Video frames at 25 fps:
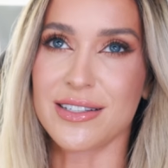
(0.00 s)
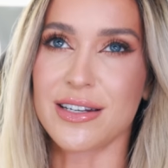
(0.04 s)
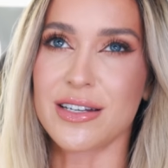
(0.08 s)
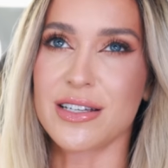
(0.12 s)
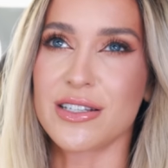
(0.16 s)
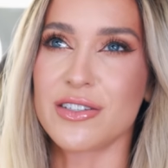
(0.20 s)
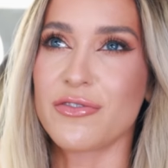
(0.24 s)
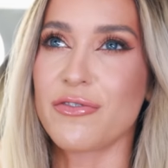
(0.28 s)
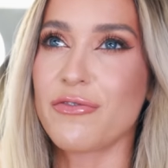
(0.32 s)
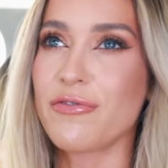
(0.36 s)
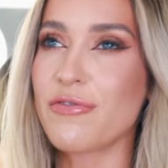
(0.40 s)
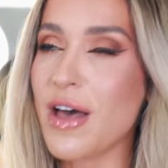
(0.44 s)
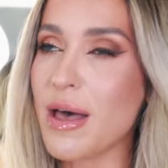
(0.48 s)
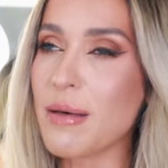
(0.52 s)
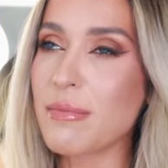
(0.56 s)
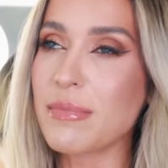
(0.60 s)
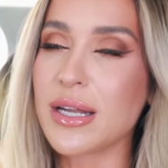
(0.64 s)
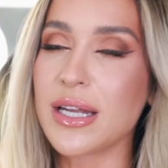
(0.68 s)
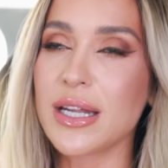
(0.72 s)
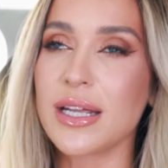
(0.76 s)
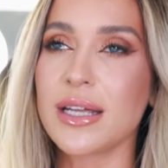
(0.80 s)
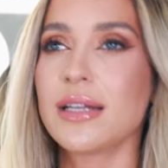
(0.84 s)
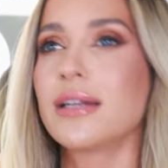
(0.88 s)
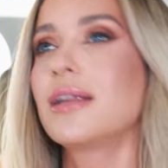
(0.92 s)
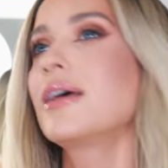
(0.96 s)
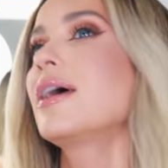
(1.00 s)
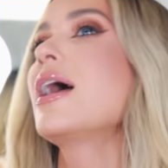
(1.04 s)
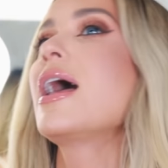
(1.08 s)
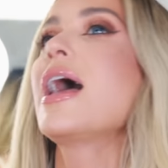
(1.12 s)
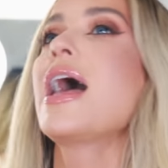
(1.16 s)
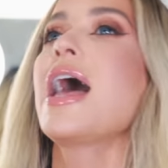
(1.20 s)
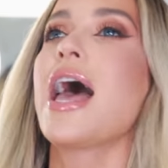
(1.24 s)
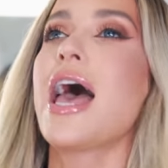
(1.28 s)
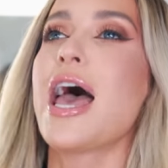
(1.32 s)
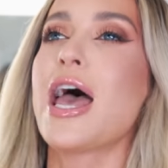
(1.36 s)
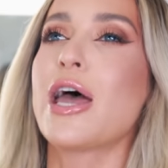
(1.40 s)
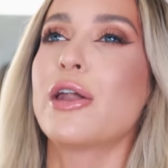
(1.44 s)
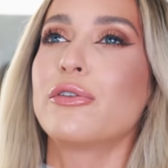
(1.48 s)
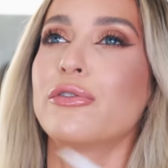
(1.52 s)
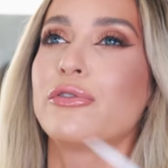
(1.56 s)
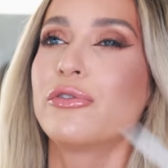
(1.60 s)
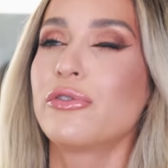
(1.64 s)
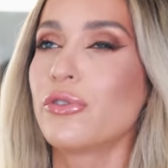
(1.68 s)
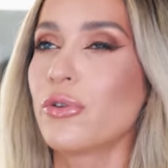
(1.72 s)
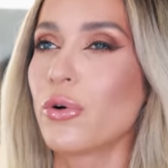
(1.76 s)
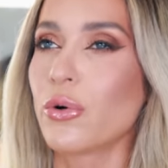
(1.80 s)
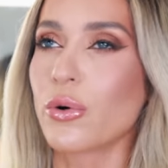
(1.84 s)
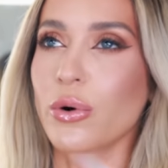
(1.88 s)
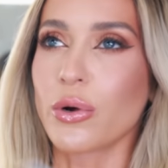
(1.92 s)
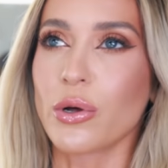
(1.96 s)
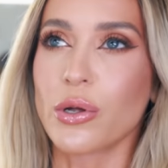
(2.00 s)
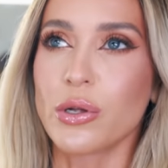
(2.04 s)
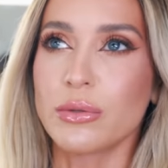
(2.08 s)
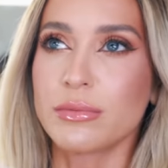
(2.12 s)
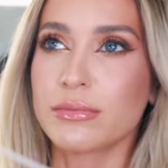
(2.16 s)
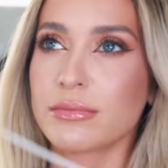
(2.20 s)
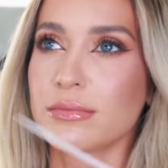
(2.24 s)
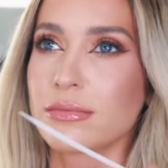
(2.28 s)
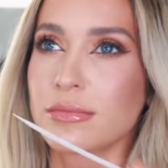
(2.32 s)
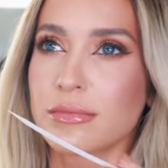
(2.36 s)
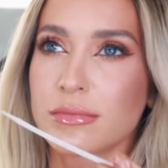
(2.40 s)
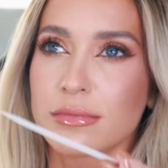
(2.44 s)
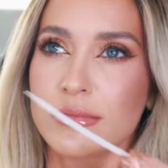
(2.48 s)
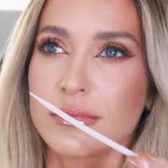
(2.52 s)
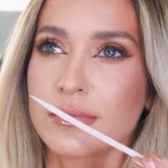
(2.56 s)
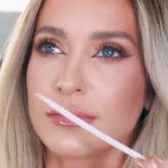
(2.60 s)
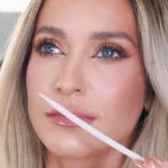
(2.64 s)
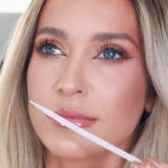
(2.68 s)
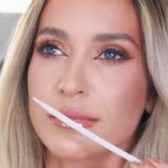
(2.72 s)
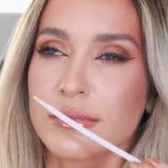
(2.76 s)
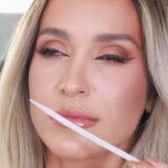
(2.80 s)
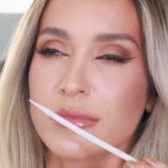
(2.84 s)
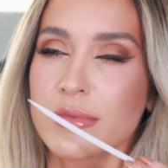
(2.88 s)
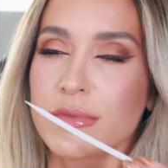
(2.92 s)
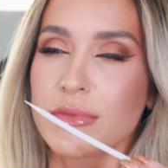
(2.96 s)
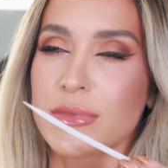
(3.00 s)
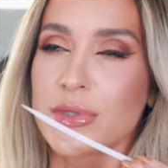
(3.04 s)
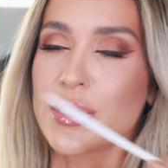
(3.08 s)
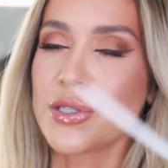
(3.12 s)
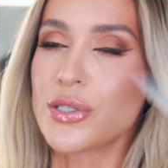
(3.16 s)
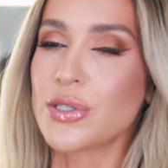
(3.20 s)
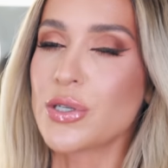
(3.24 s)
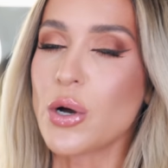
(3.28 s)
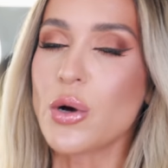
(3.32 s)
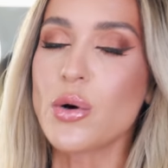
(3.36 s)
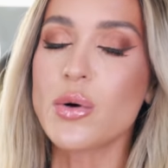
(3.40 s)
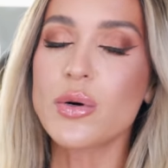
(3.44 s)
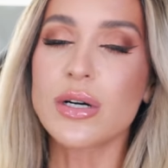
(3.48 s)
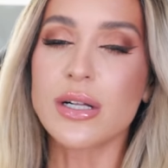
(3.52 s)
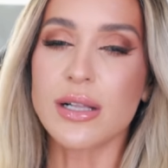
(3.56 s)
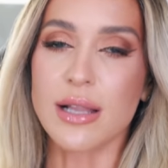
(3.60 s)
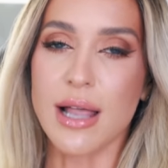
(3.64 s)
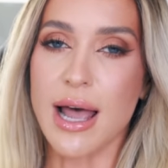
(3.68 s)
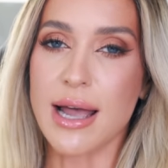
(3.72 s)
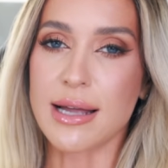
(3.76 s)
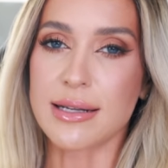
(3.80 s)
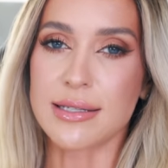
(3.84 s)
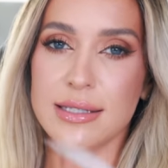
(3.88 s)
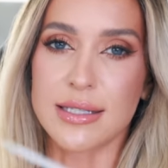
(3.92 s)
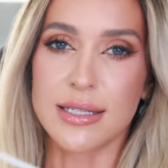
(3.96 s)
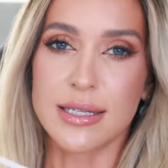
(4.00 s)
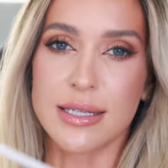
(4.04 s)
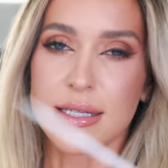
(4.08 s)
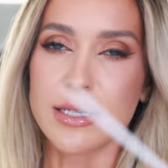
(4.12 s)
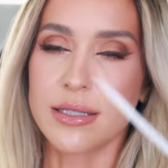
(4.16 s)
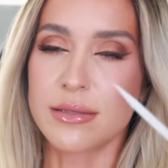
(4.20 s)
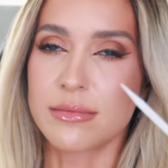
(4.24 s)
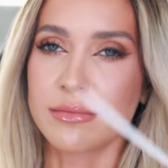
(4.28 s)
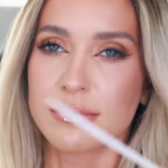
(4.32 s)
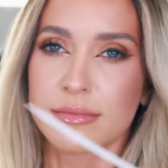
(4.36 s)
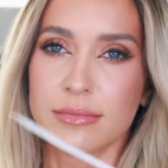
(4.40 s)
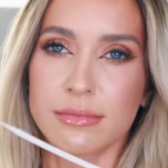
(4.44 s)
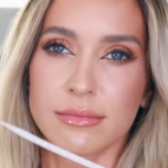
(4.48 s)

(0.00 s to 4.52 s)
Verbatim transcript: It is feminine and floral. So classy.